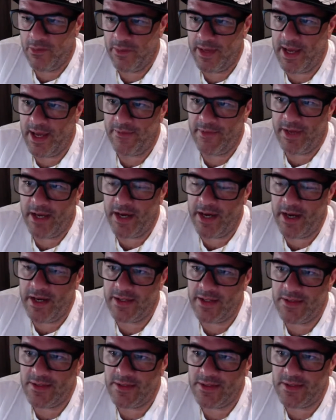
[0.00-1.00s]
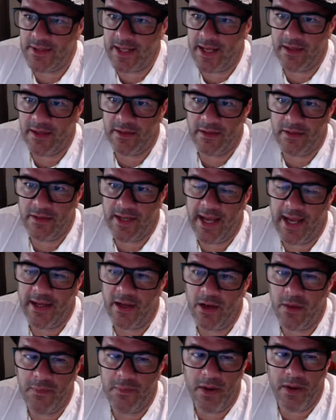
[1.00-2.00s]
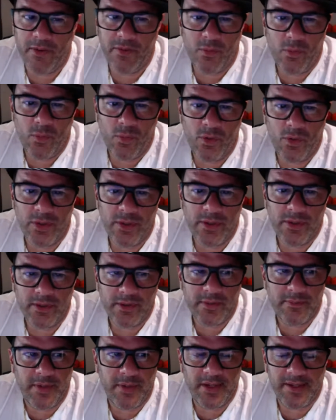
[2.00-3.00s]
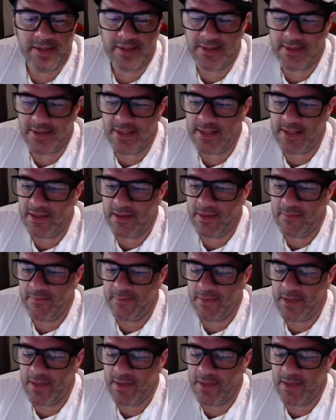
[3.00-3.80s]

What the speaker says: We have herons that hang out by the water, by the sea.